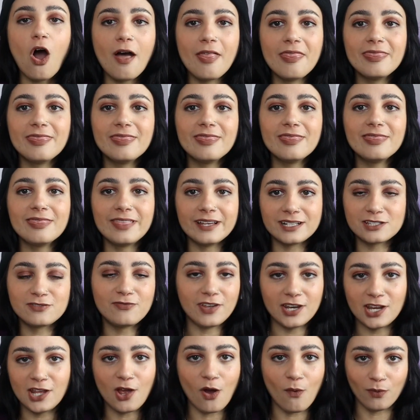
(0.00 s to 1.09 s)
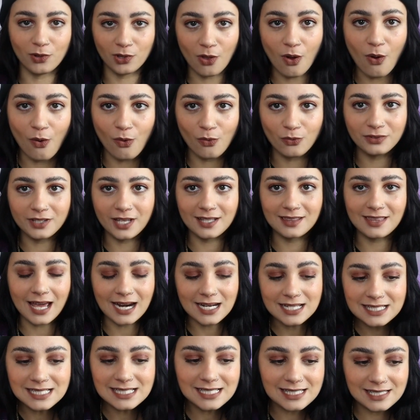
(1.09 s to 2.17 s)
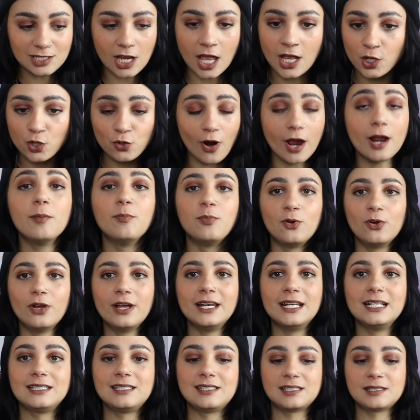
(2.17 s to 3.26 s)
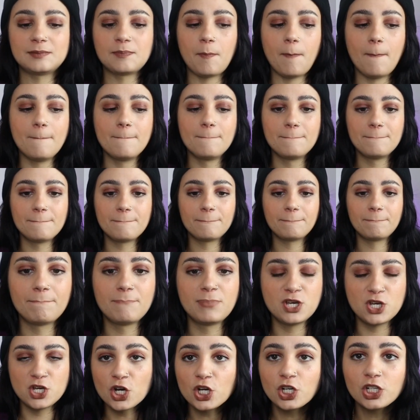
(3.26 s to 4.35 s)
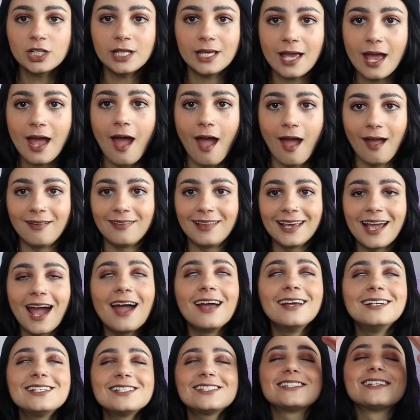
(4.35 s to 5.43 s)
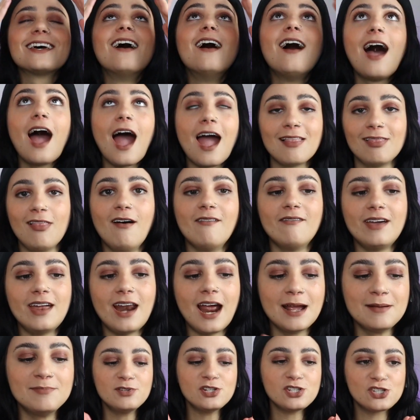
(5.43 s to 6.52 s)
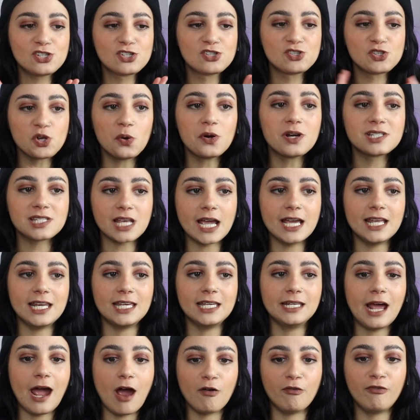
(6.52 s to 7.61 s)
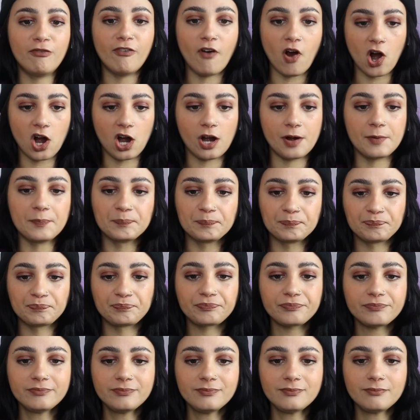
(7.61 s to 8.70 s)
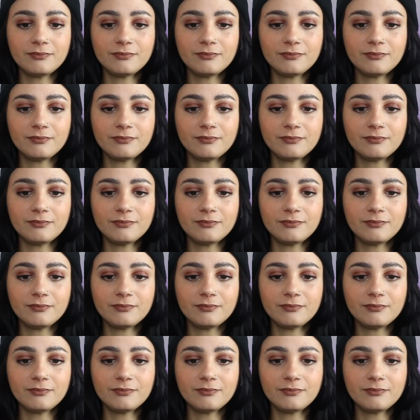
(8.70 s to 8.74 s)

on this video alone. Like that is incredible. And it's purely gay. Like I love it. I'm just so excited how far